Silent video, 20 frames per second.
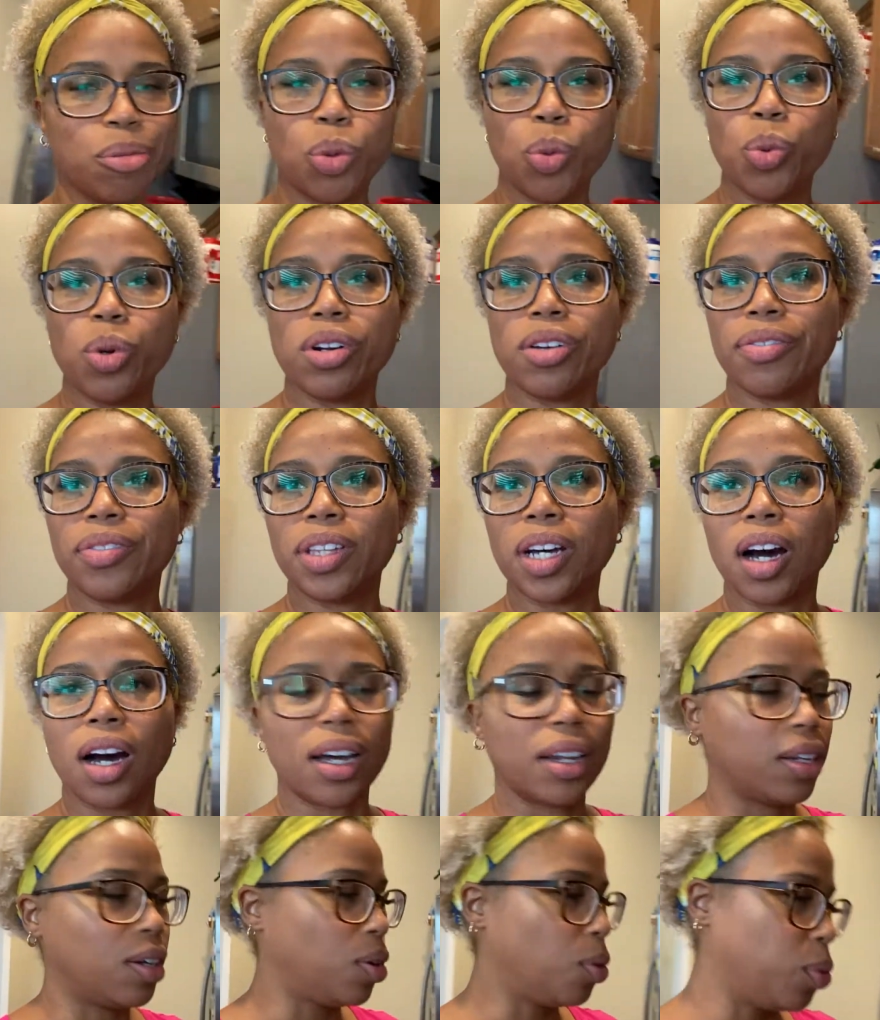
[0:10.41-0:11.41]
would have
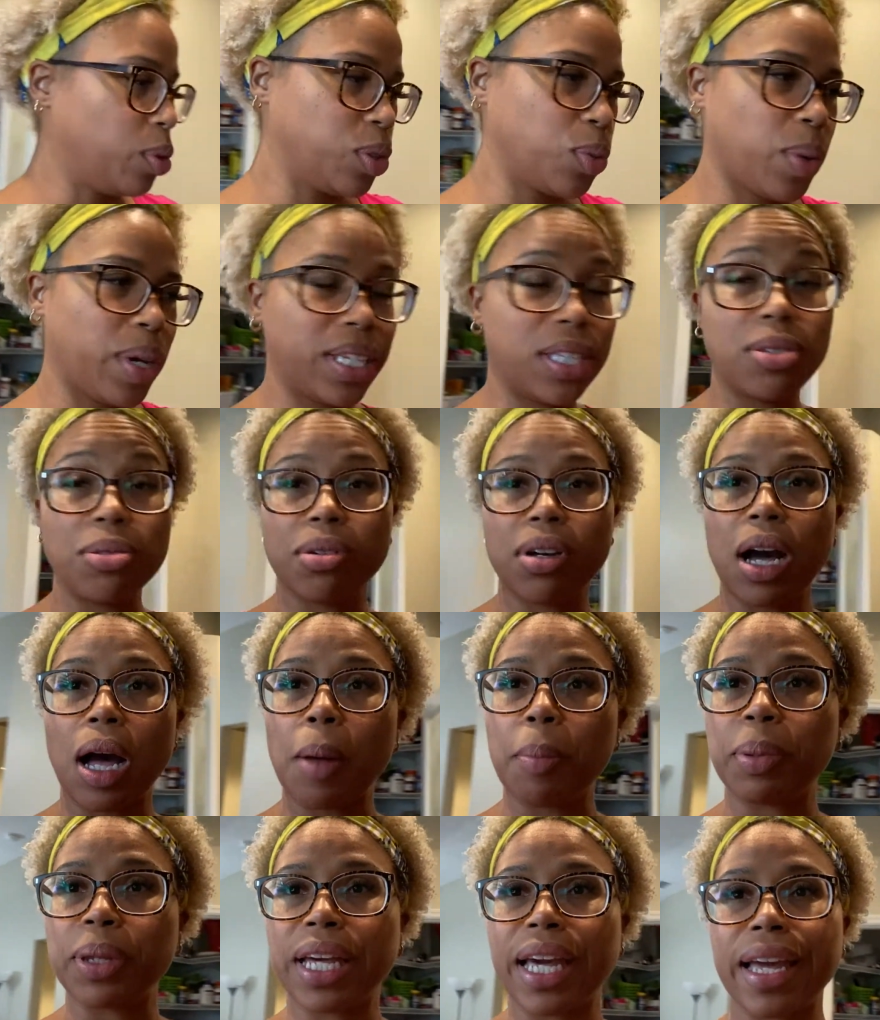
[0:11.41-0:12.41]
thought was way too
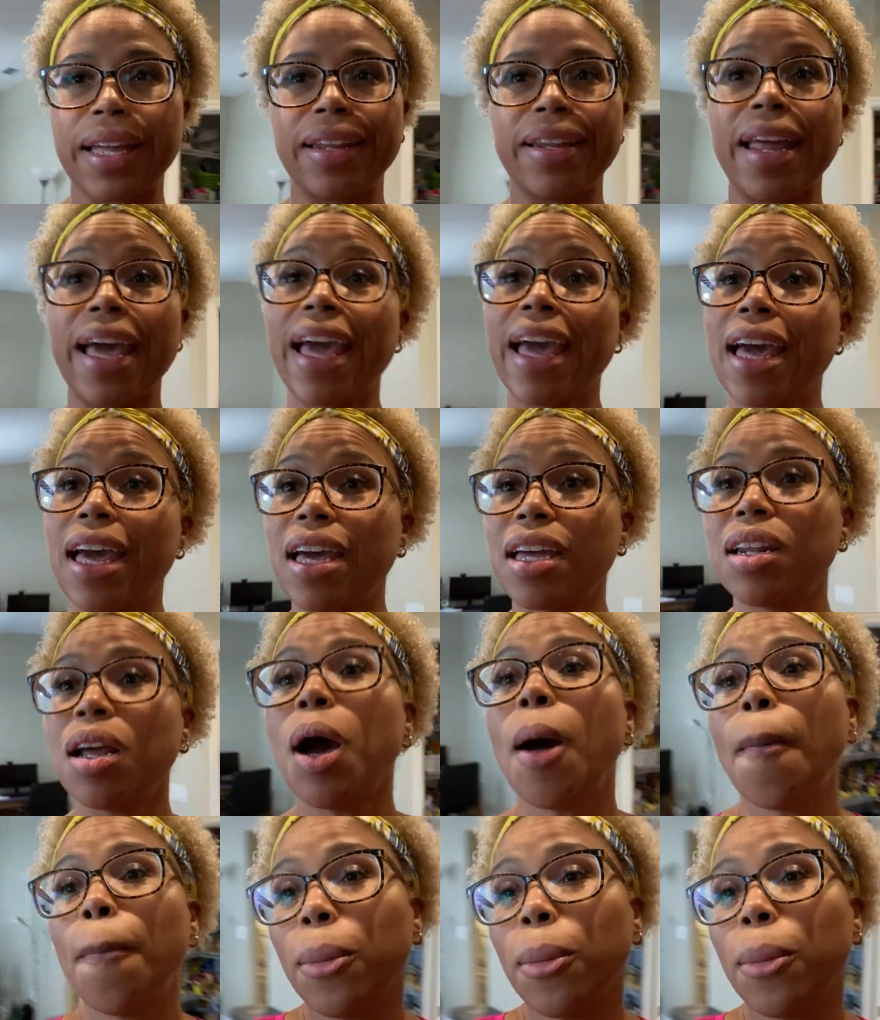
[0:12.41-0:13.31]
complicated and,